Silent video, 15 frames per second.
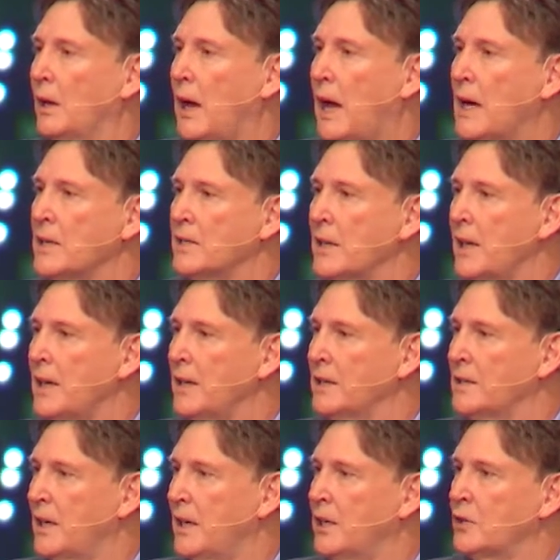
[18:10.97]
Isaiah
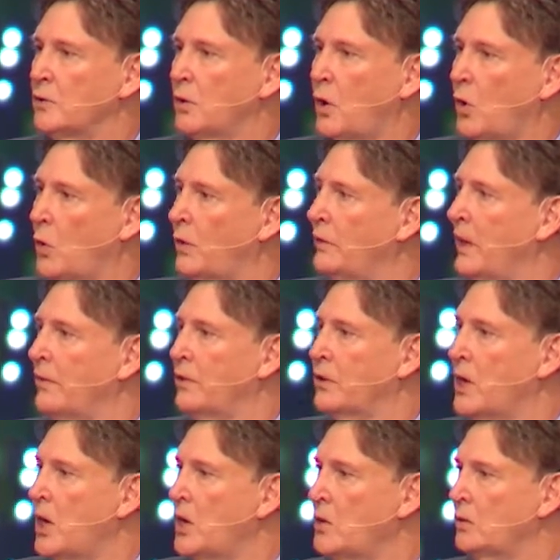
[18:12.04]
to Israel, or we've never
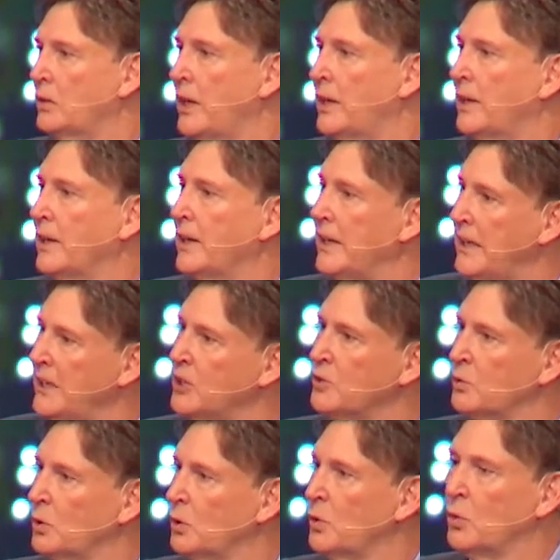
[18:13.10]
known that
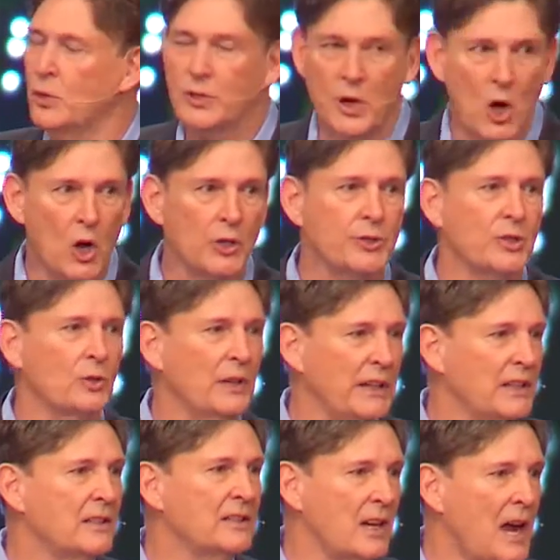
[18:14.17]
Israel was also
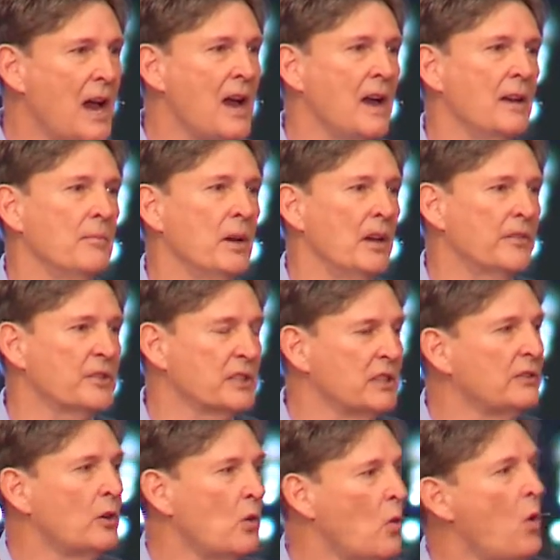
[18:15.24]
in a time of
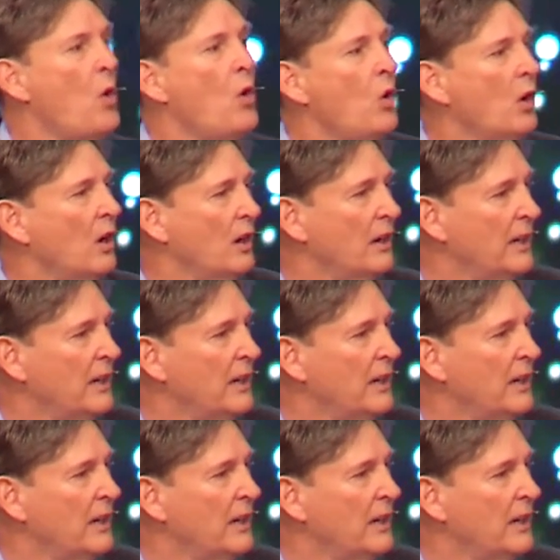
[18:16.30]
civil war.